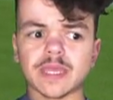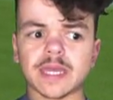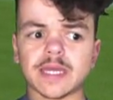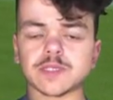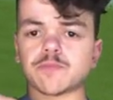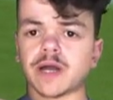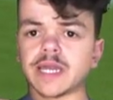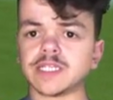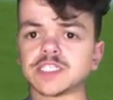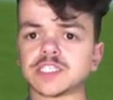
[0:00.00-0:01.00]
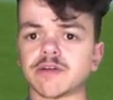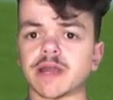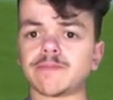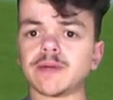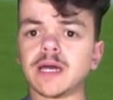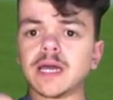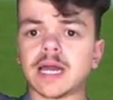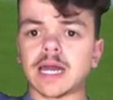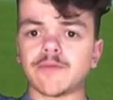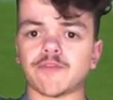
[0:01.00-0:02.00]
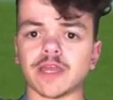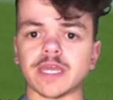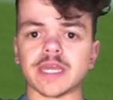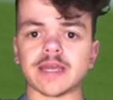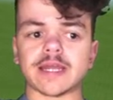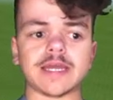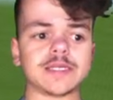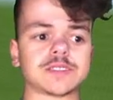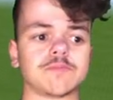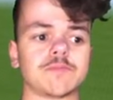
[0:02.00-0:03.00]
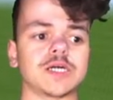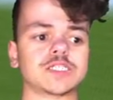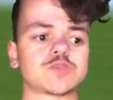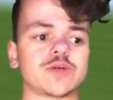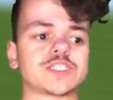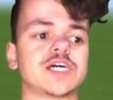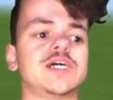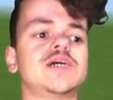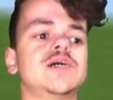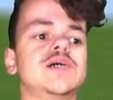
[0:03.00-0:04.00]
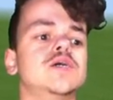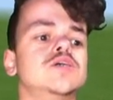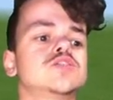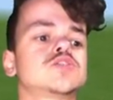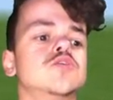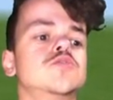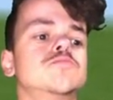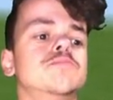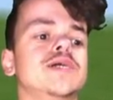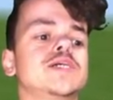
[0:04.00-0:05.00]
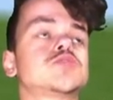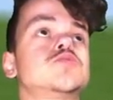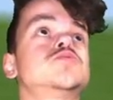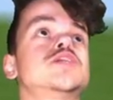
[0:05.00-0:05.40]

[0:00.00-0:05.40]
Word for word: is my Instagram, and then right here is my Twitter. So make sure